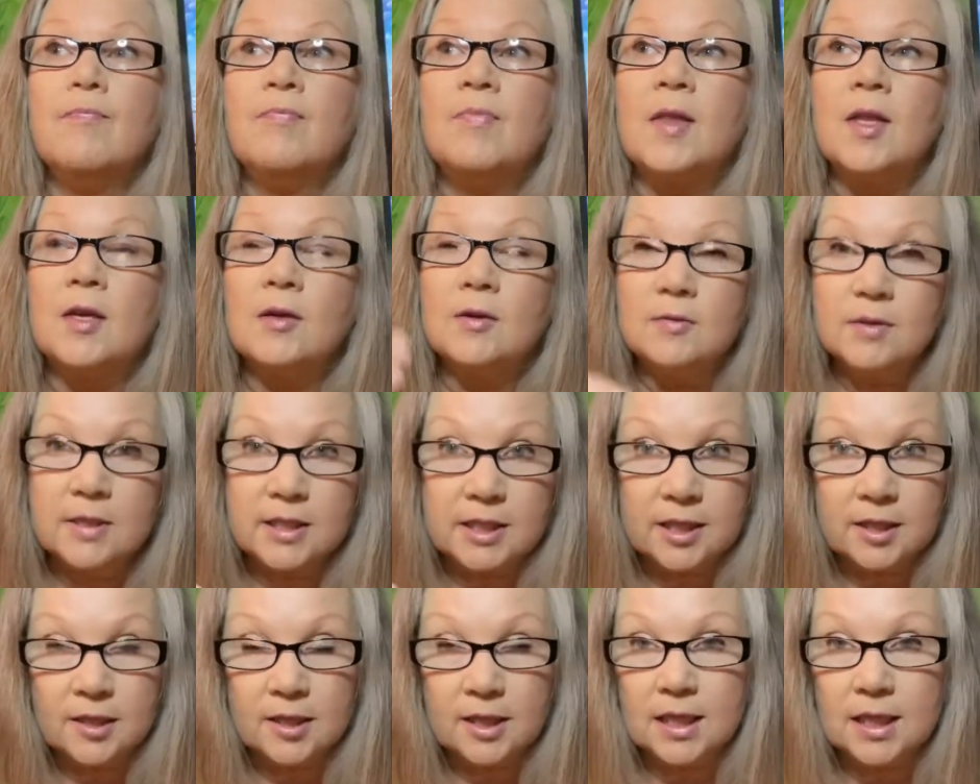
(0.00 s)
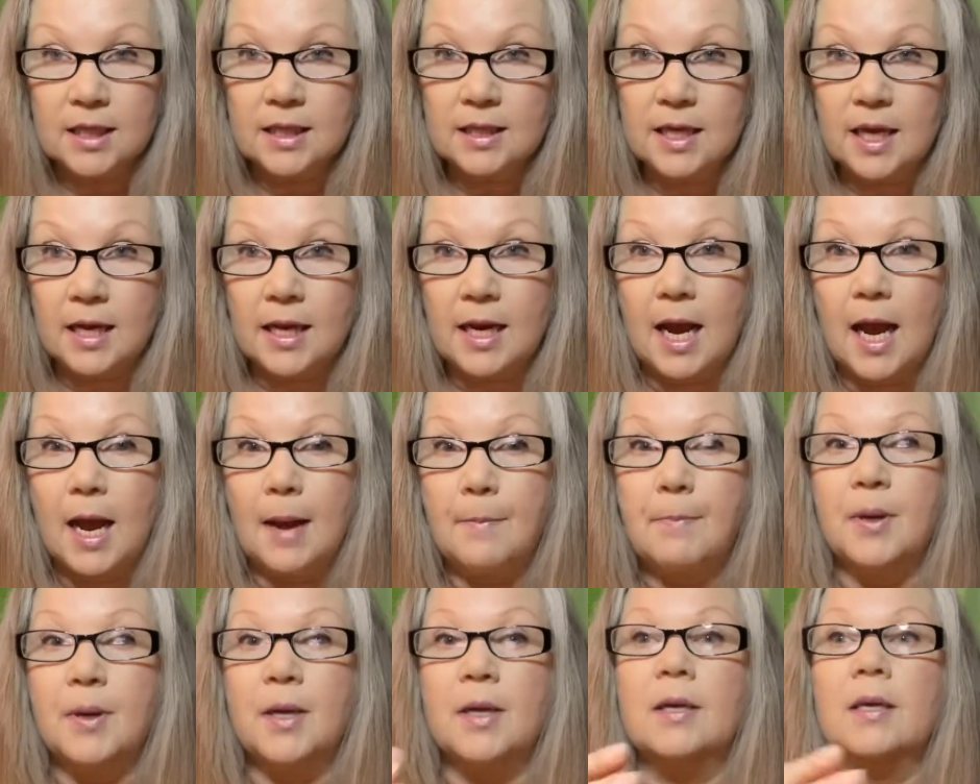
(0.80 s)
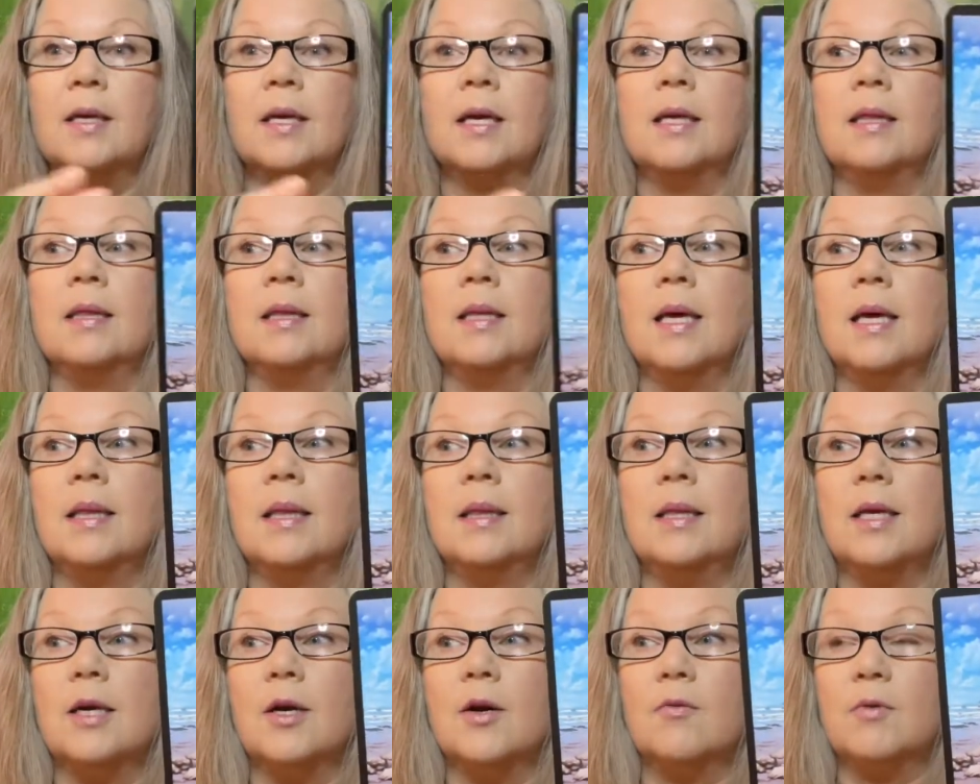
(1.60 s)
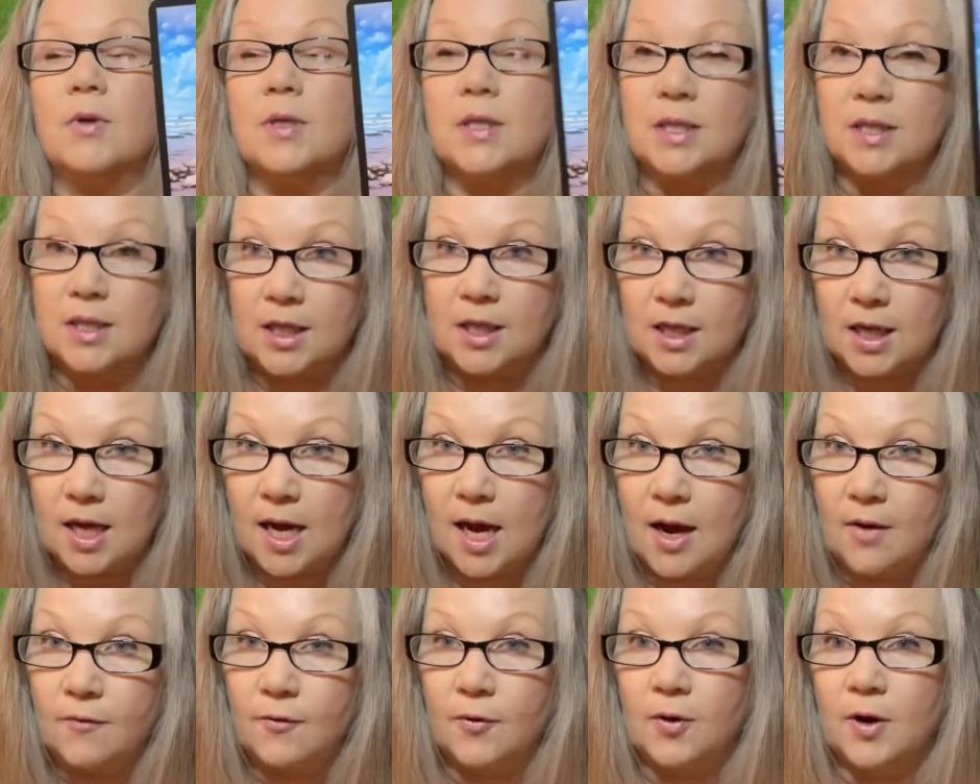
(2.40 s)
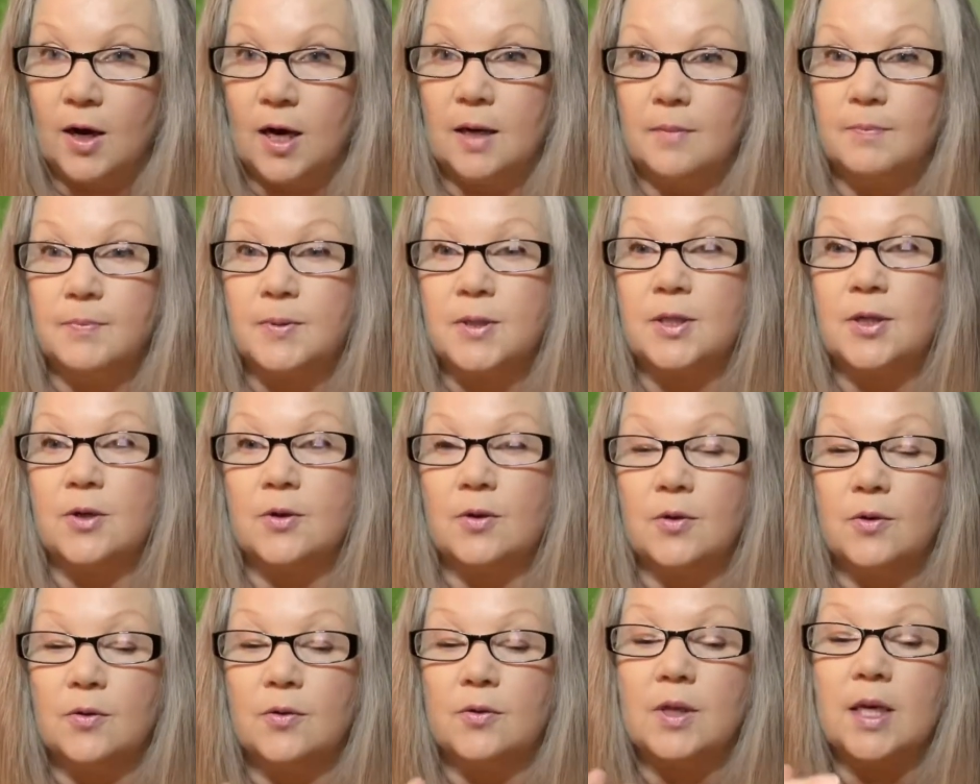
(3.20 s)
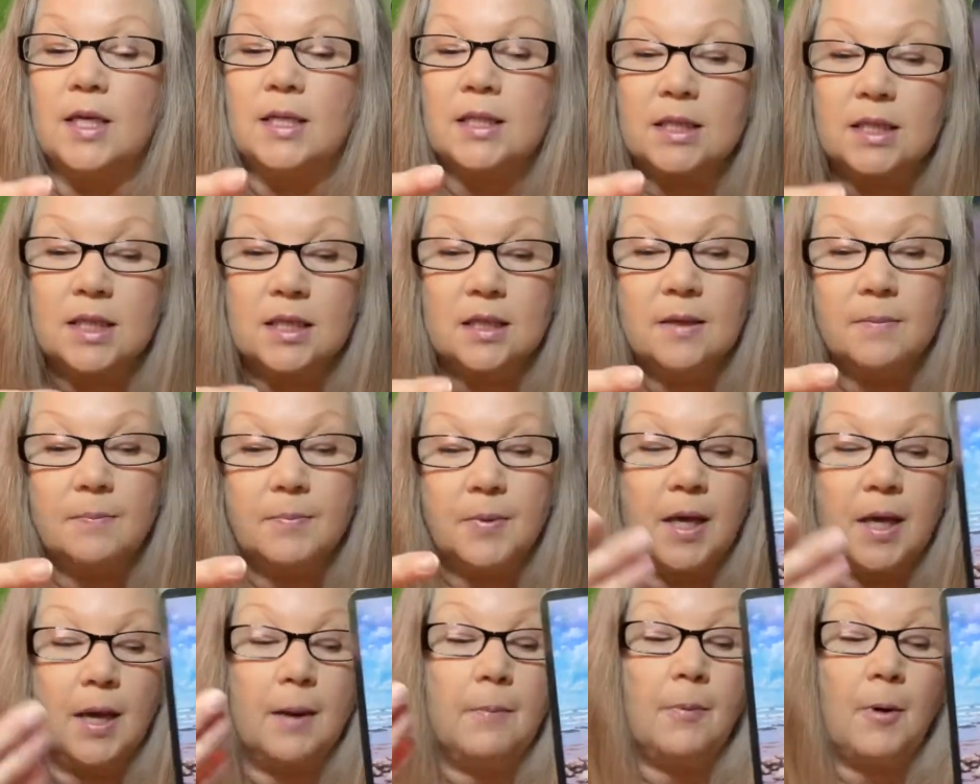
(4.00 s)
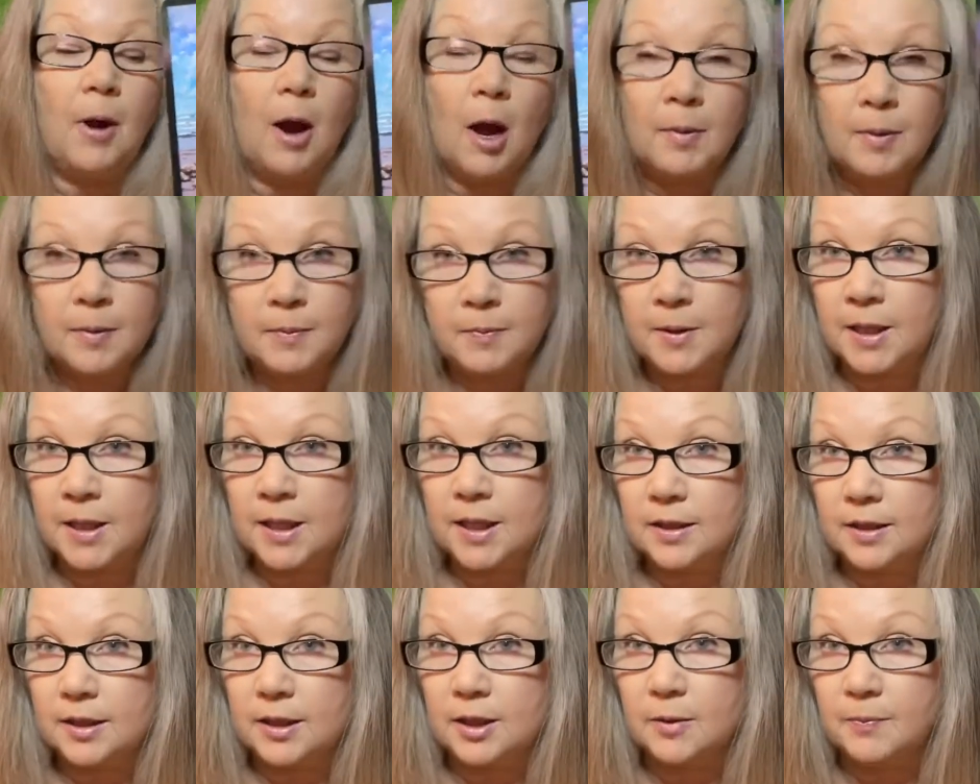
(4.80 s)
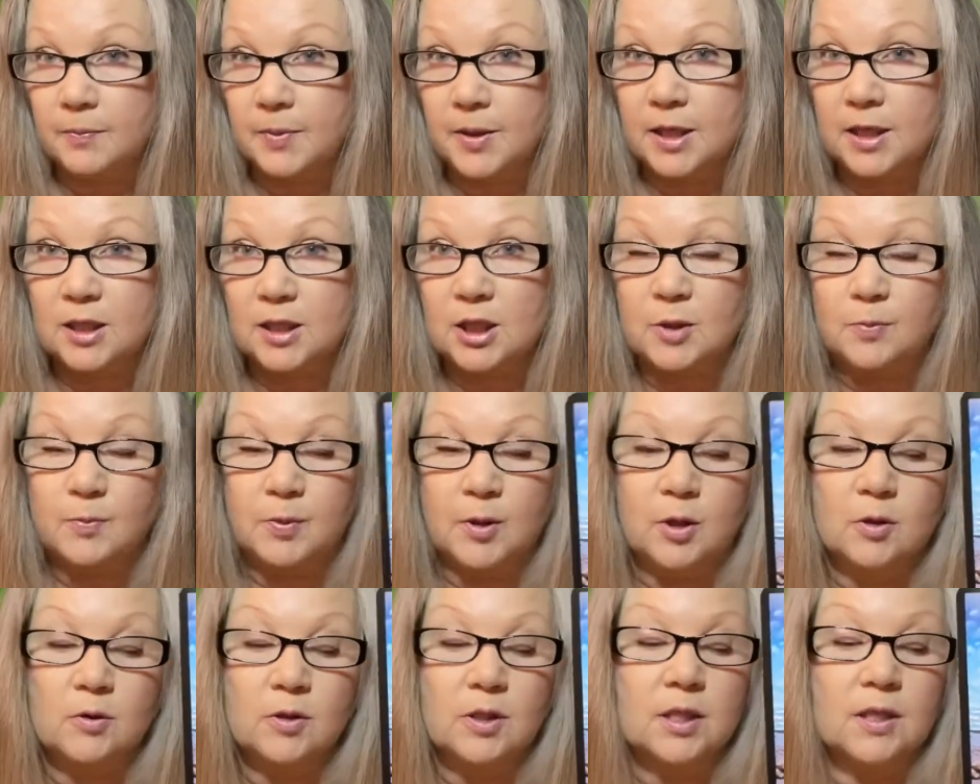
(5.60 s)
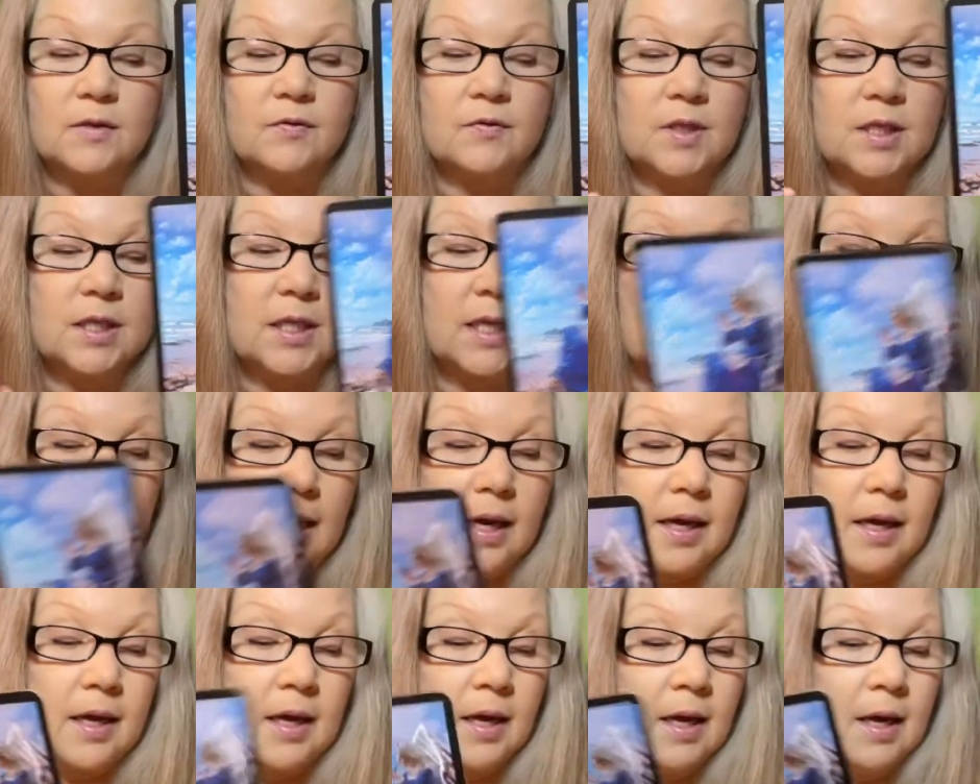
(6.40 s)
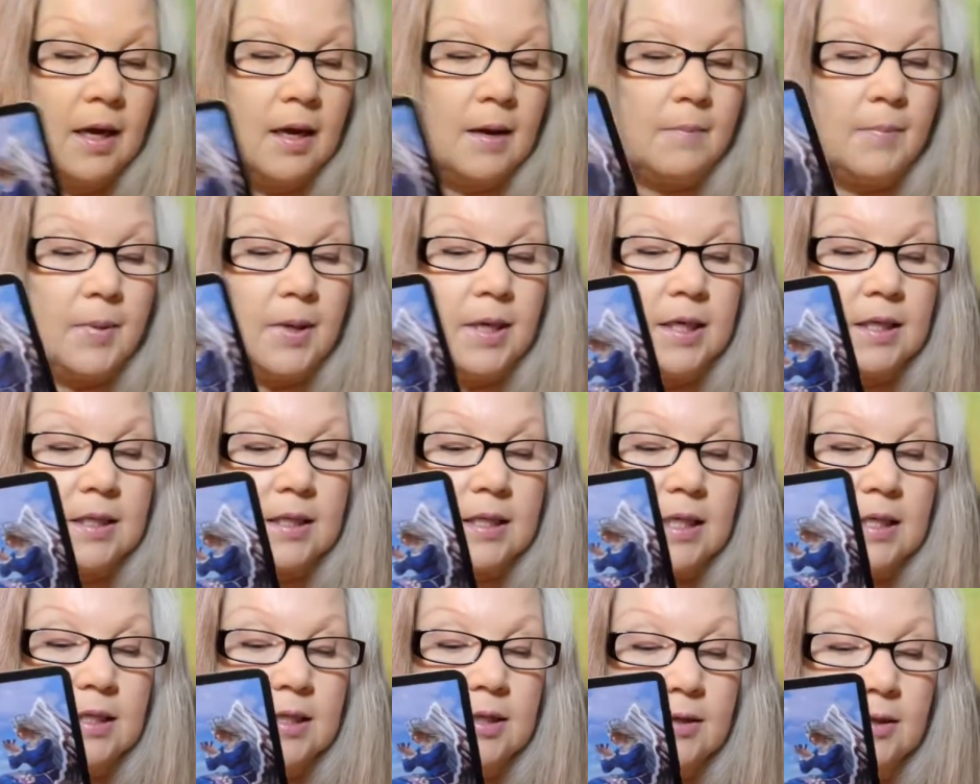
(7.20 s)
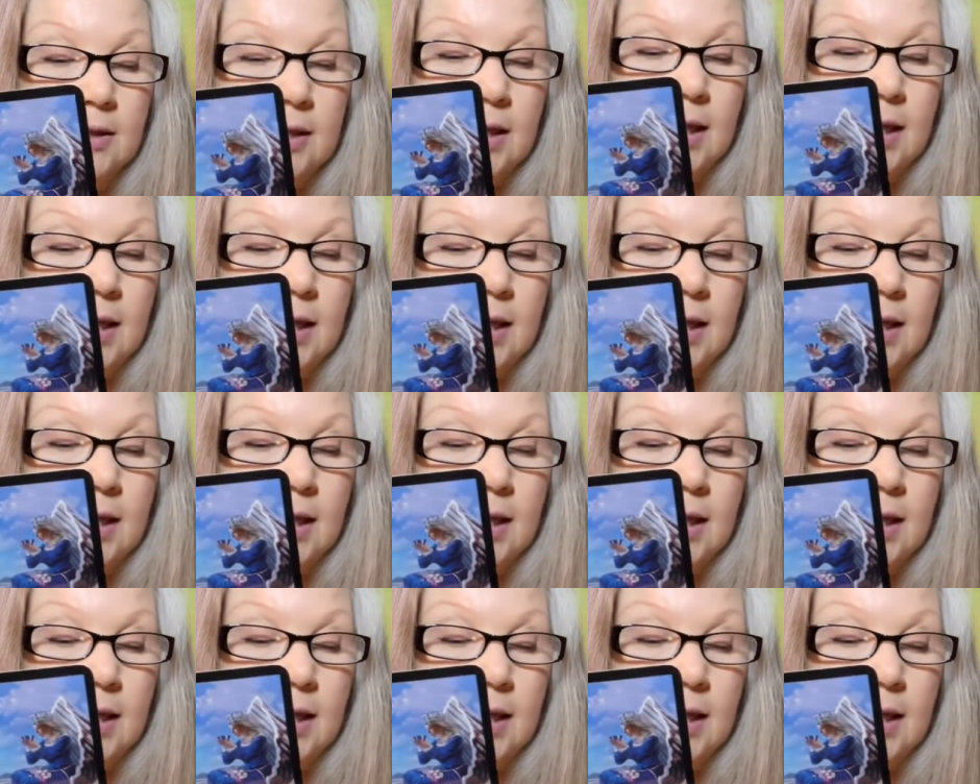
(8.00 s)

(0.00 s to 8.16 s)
there was the thing that happened, and then there was the cover-up. So that's going to be probably a little bit explosive today, but it does look